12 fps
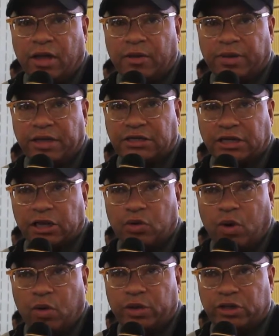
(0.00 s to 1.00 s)
And basically,
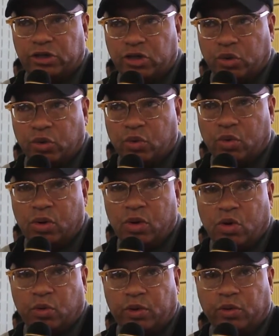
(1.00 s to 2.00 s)
what we do,
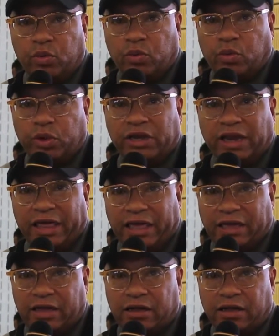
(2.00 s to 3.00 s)
we, we
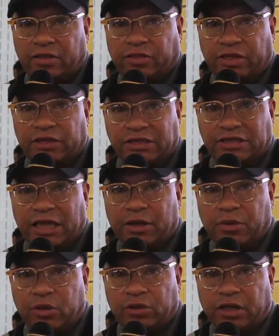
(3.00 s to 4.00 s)
link the
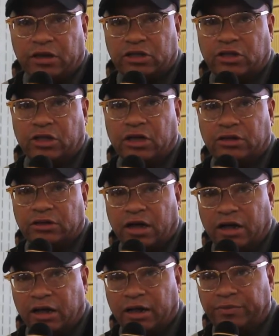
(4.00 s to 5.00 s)
disabled and
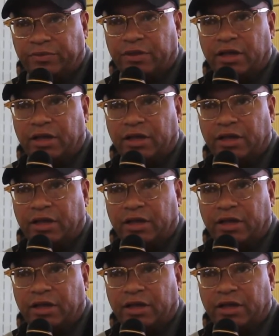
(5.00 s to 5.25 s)
uh, uh